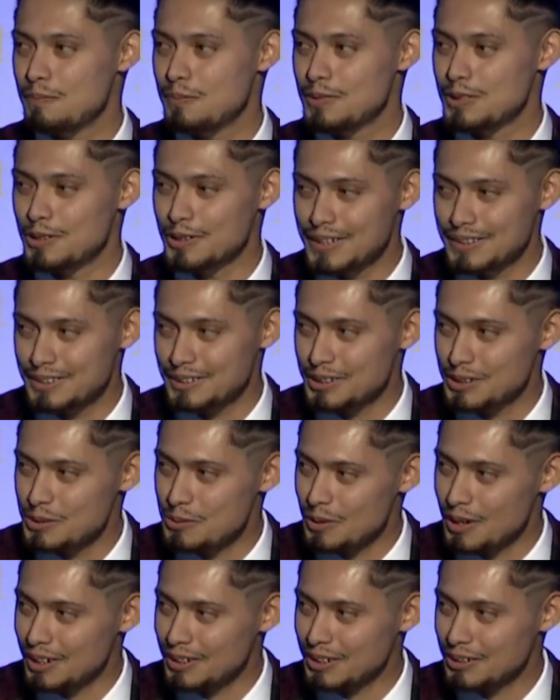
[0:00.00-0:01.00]
look at the
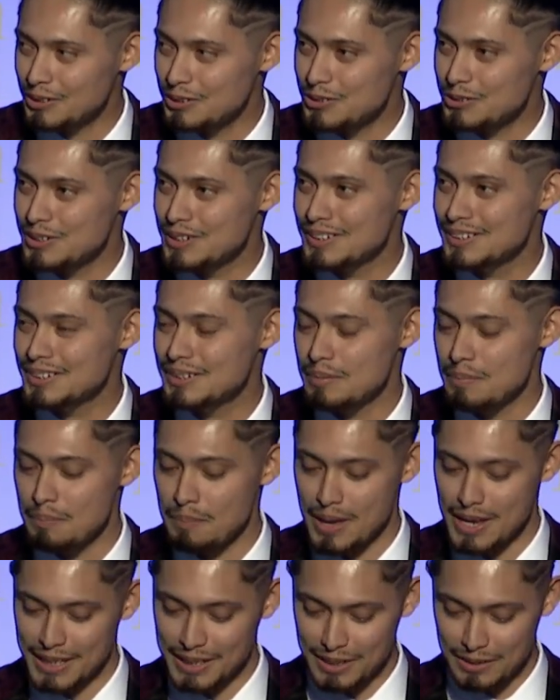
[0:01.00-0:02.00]
QR code,
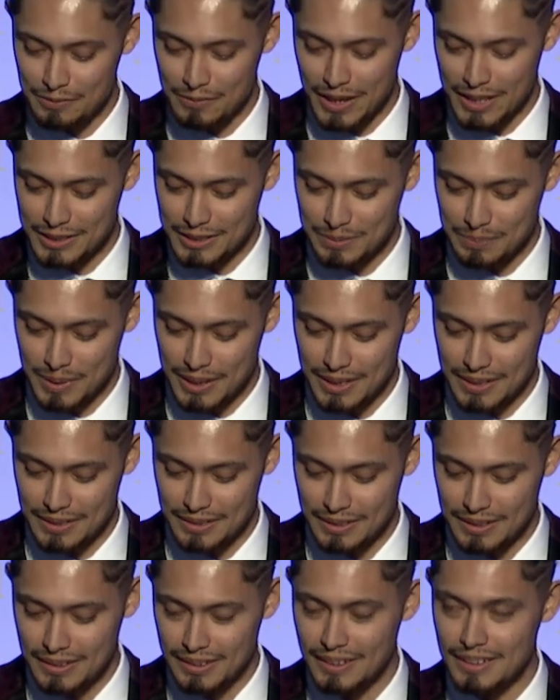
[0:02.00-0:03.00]
make an investment,
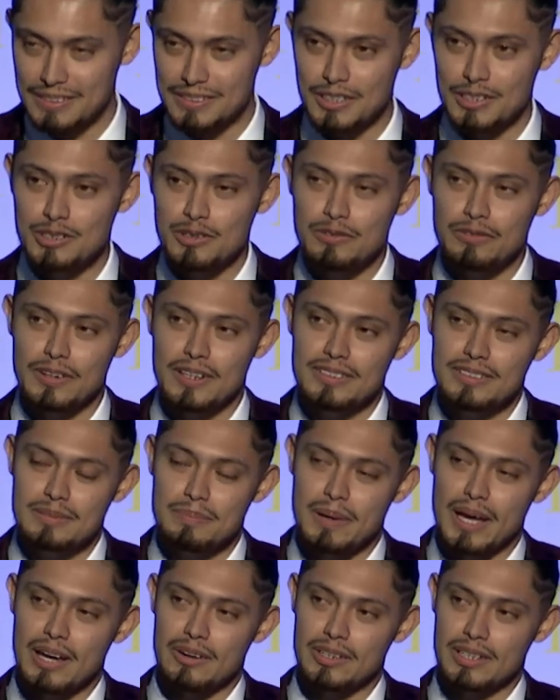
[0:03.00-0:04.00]
and tell your friends
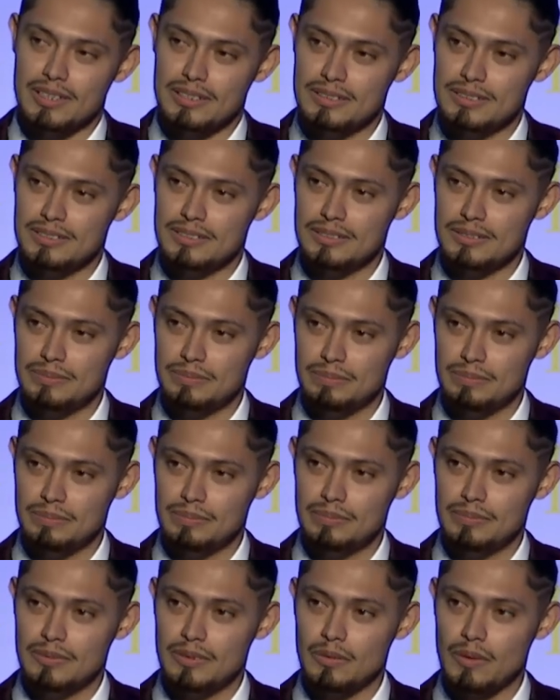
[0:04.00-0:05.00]
about us,
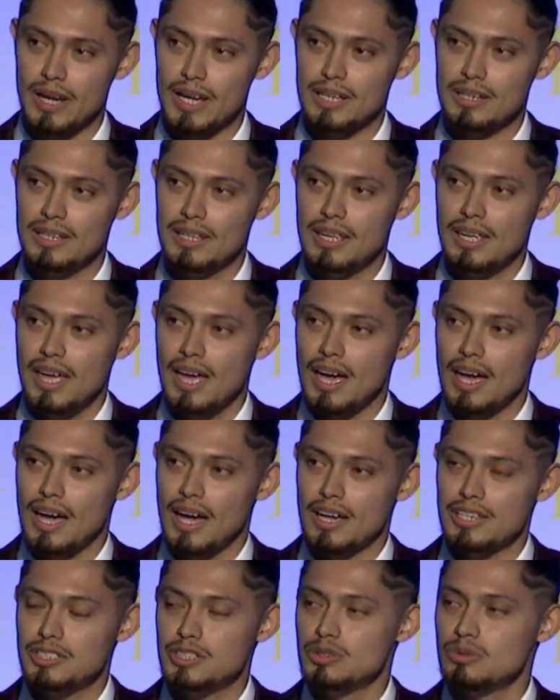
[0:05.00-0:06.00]
right?
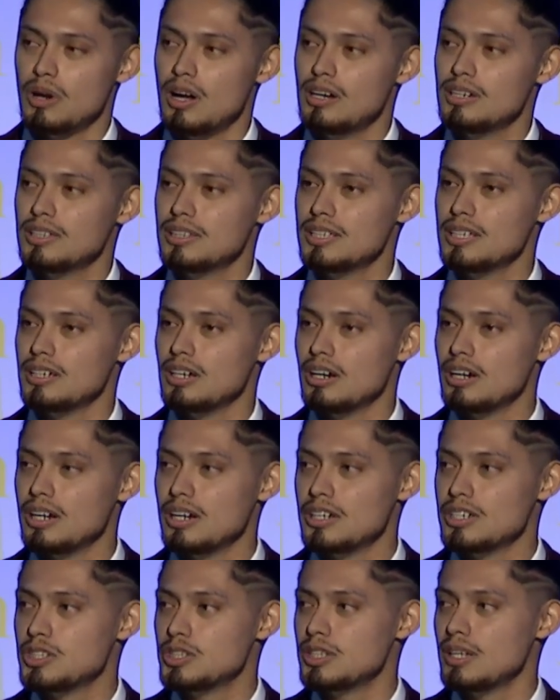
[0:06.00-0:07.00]
I strongly
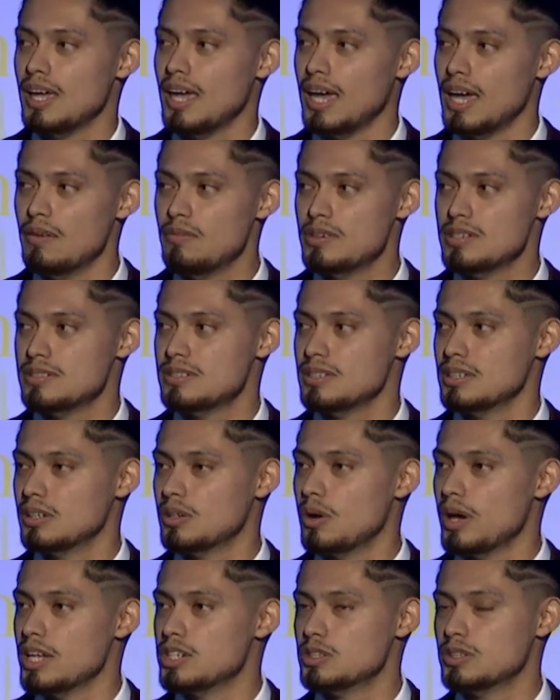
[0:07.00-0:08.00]
urge every
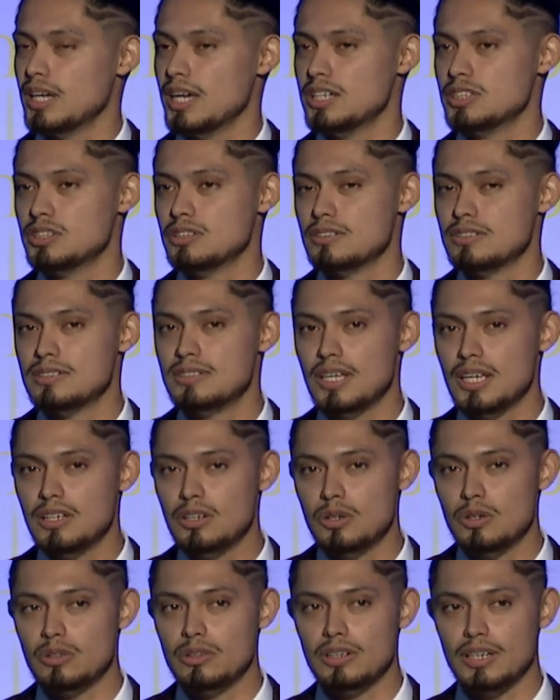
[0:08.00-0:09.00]
single educational
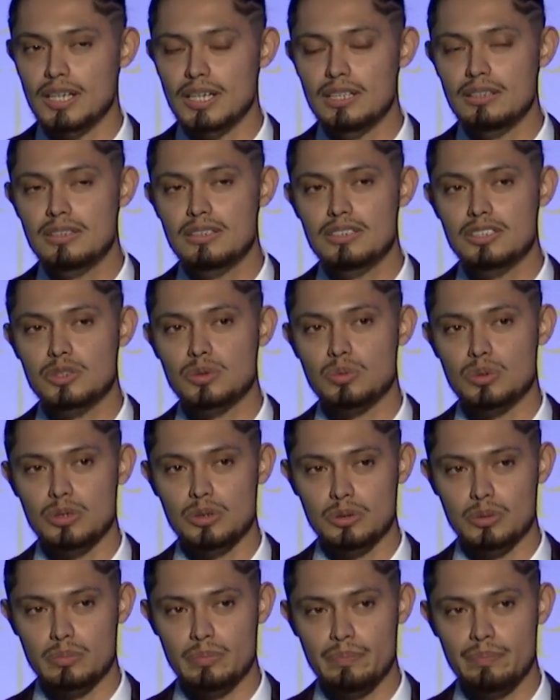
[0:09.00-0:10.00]
stakeholder in this
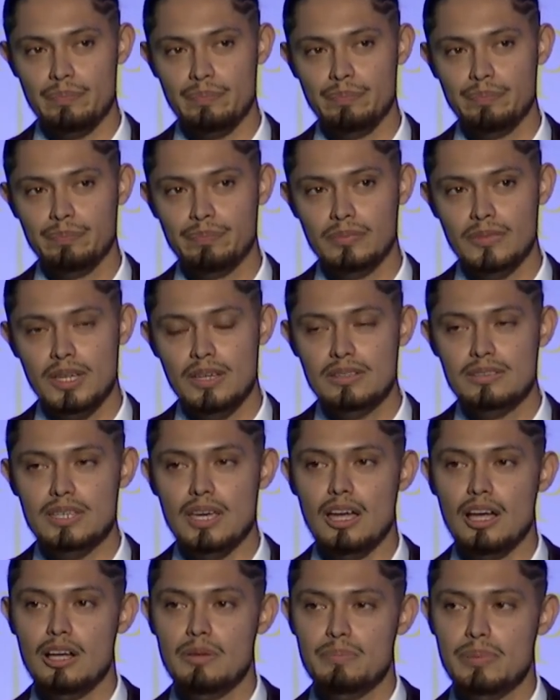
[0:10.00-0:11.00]
room to
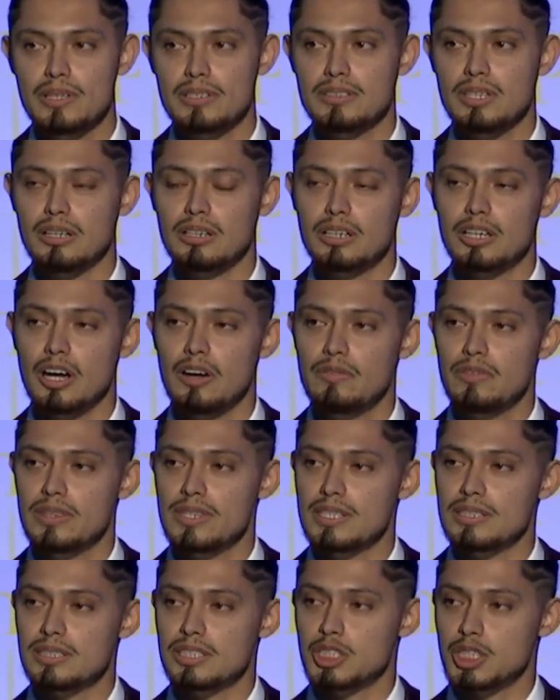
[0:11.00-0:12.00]
help us uncover
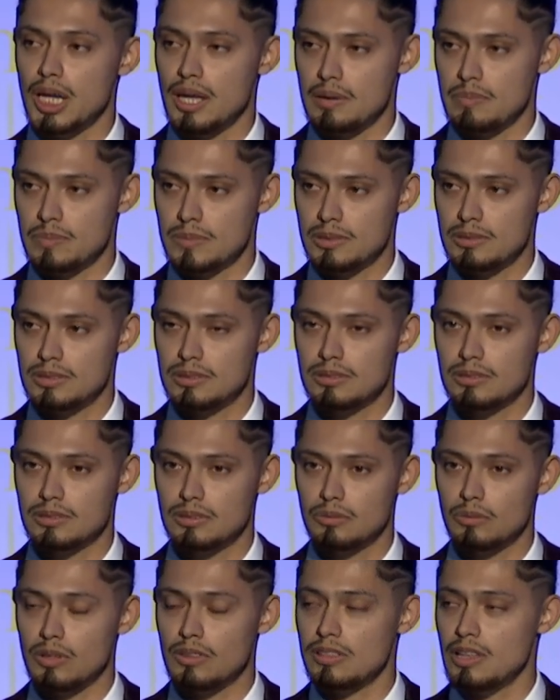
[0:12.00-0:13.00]
these gems
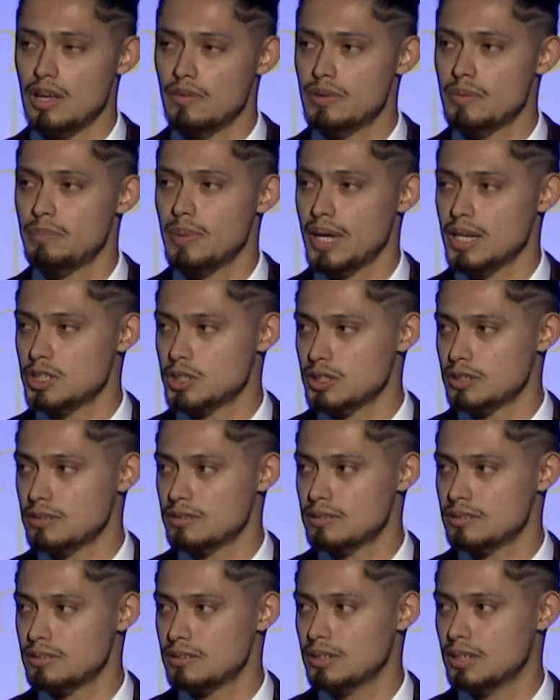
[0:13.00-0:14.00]
with love and
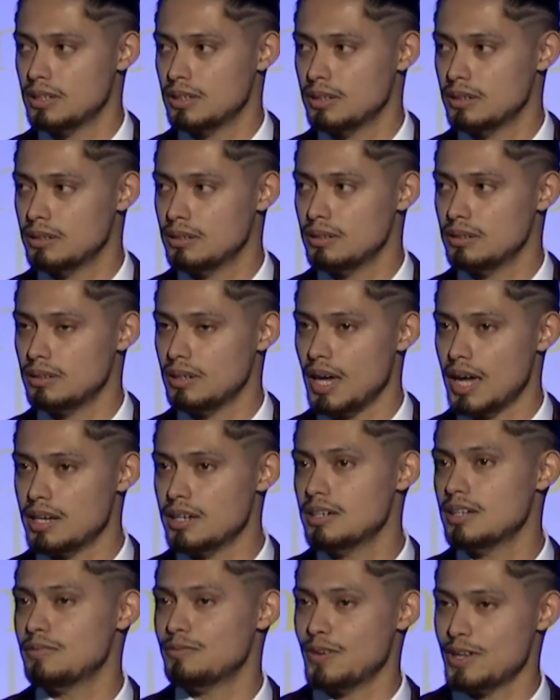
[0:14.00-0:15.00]
patience and
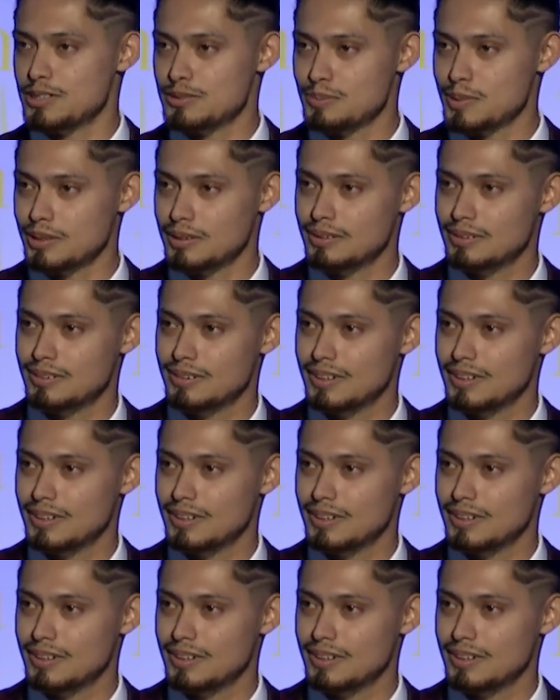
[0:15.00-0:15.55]
an investment.